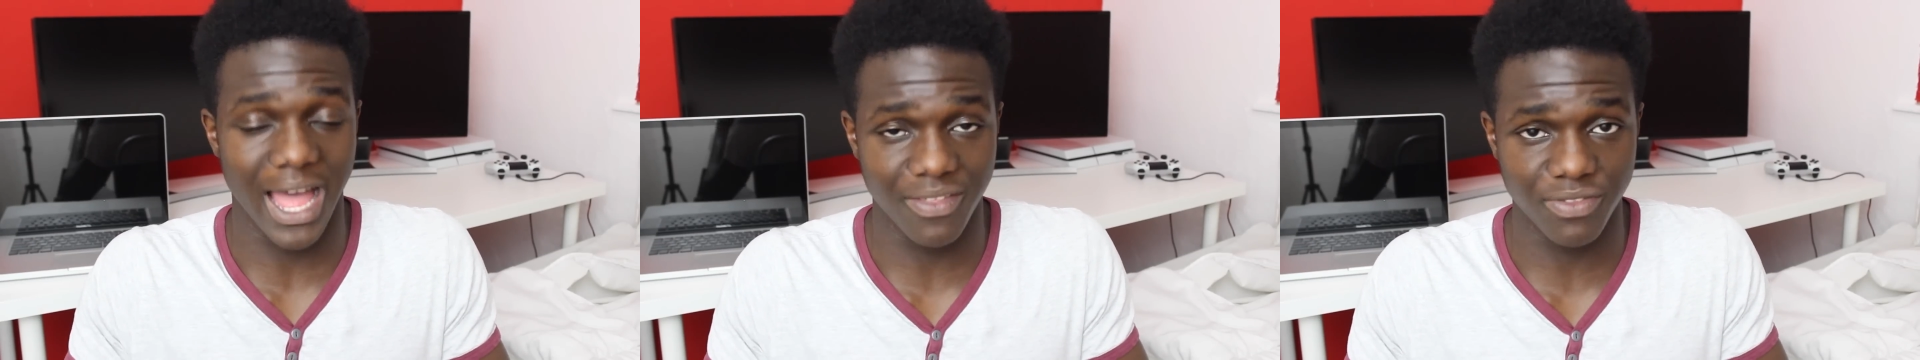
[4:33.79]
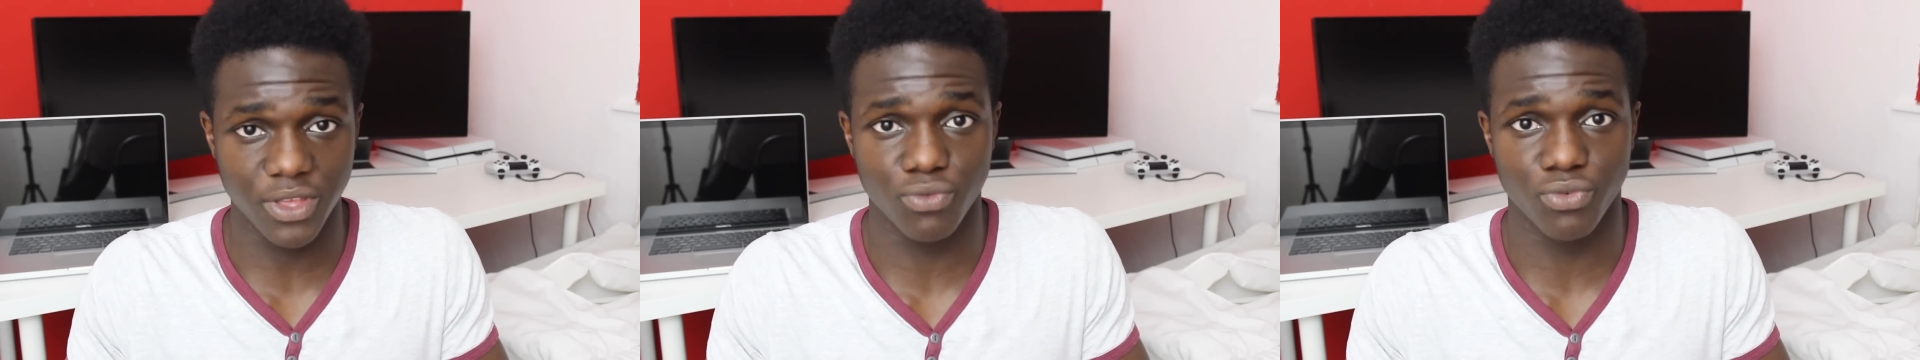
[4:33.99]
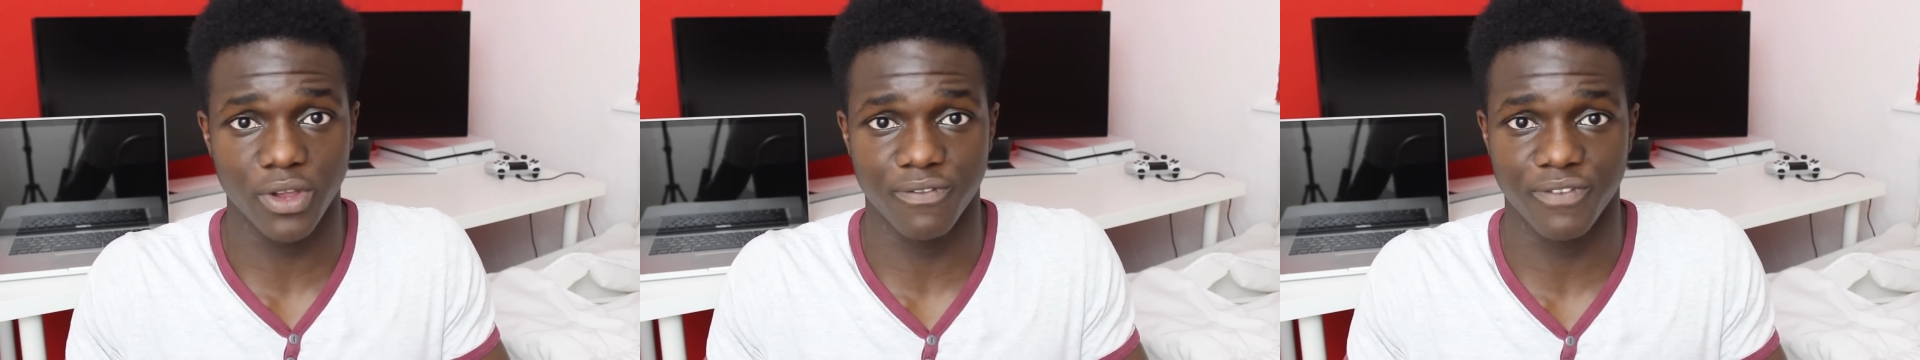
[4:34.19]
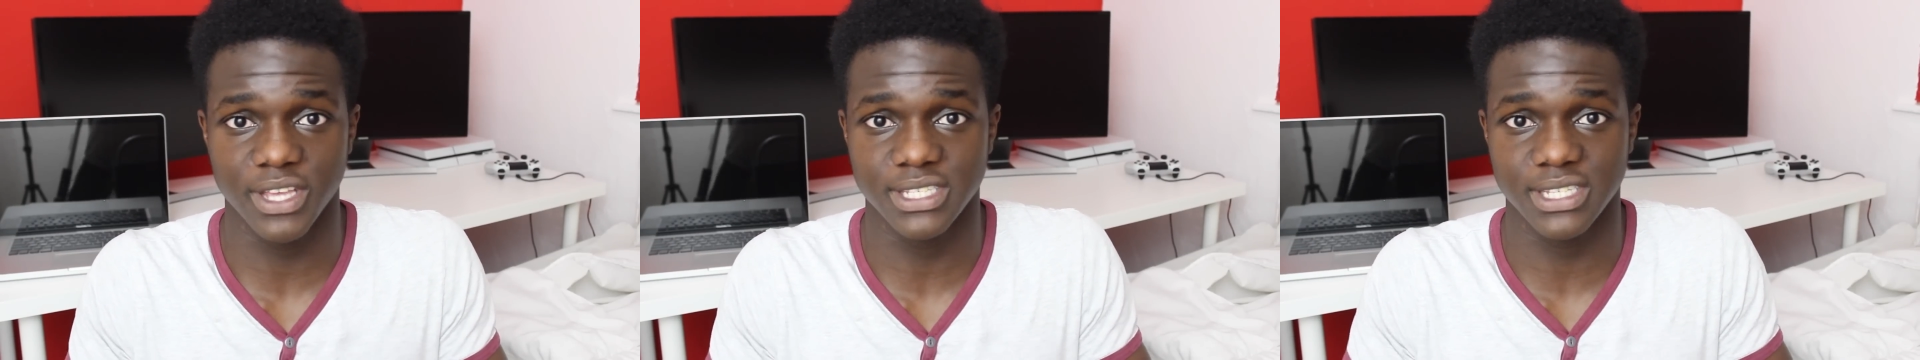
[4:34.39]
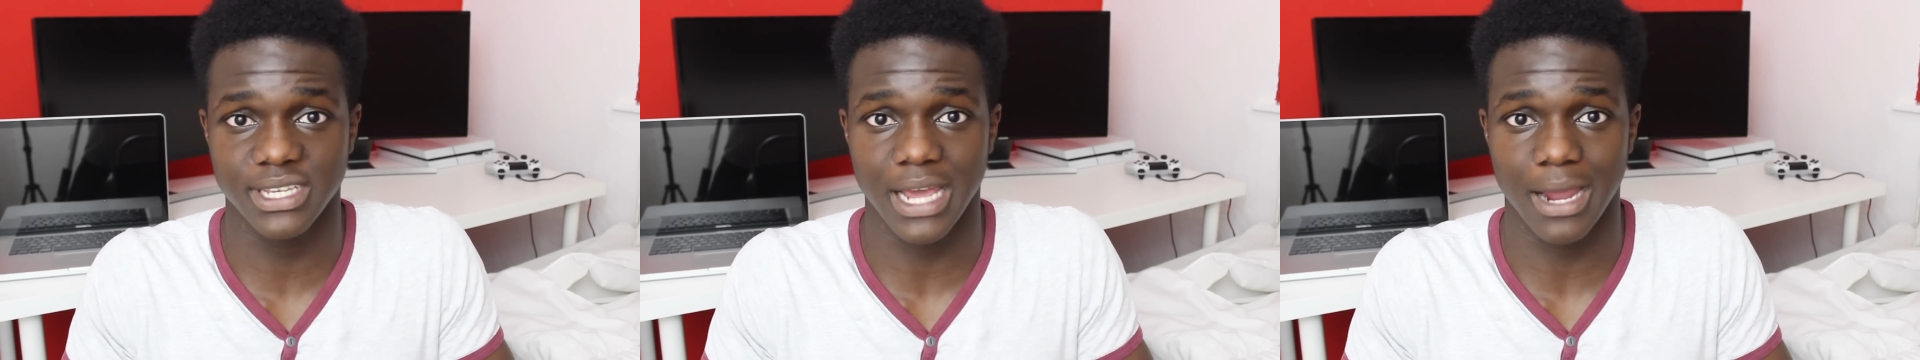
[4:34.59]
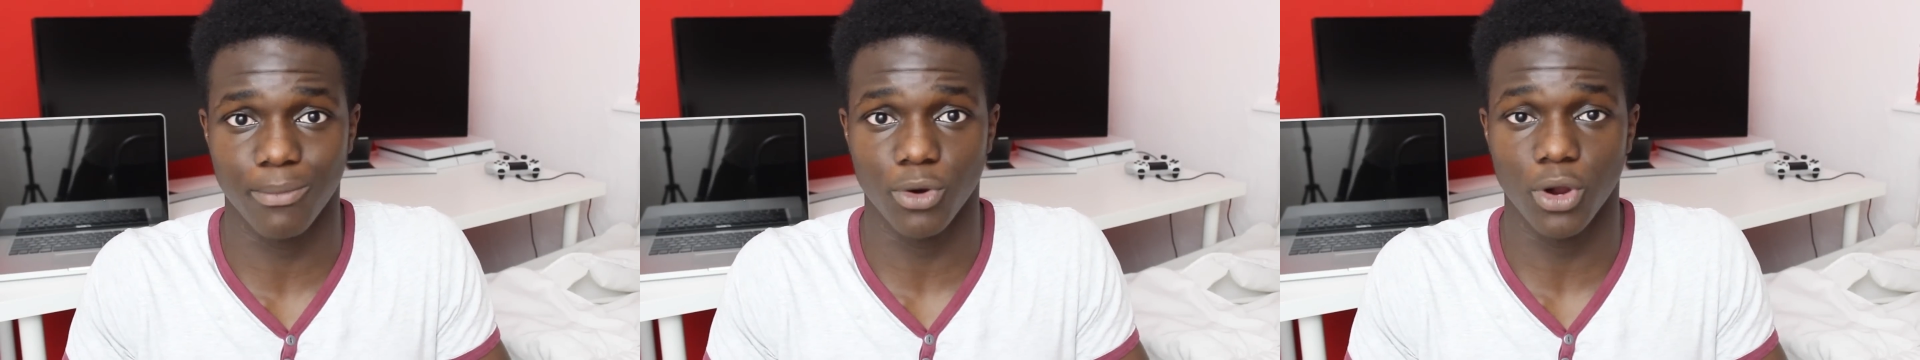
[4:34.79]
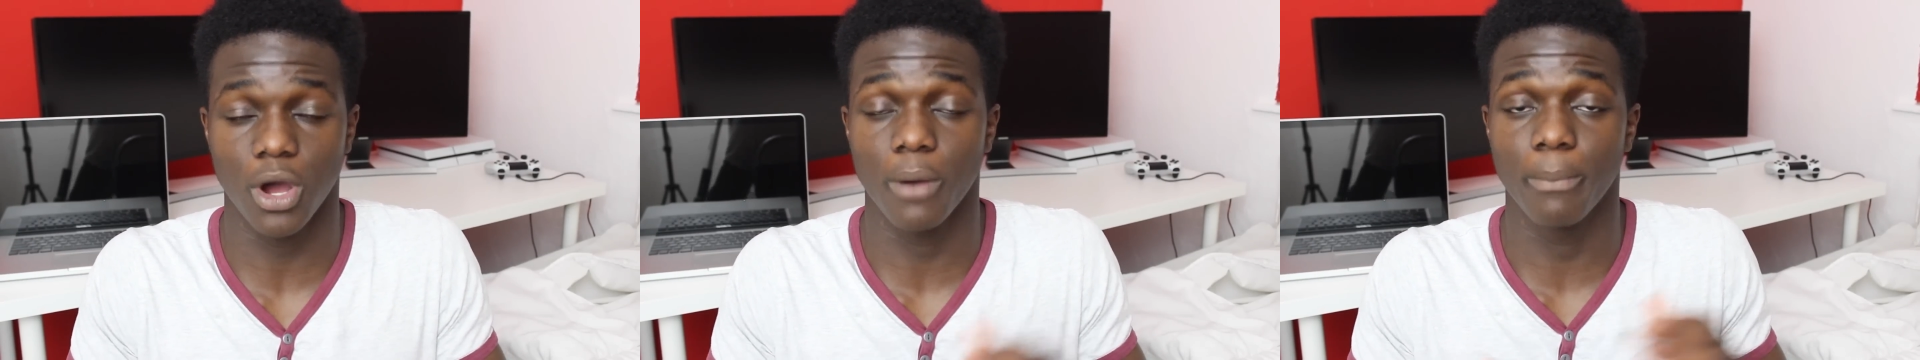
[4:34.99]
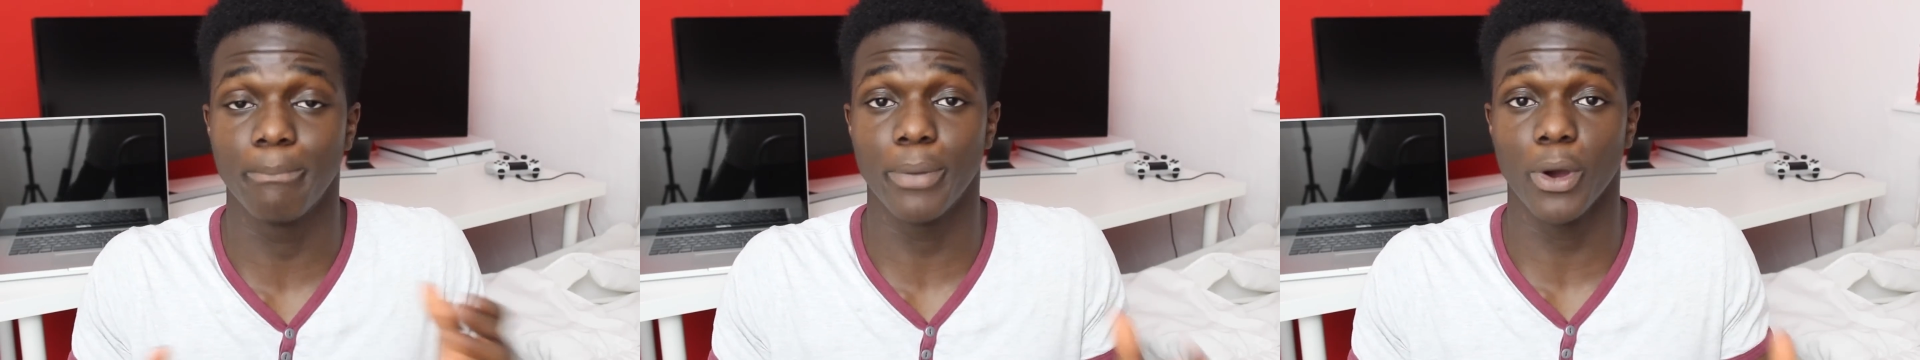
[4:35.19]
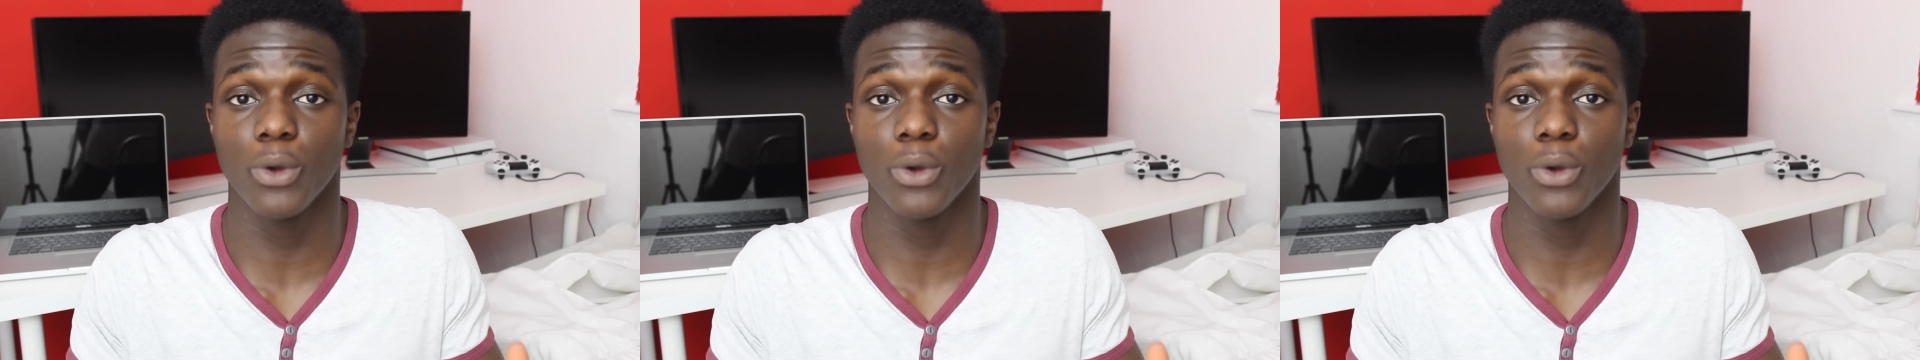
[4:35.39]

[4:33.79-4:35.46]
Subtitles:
and the rear-facing camera are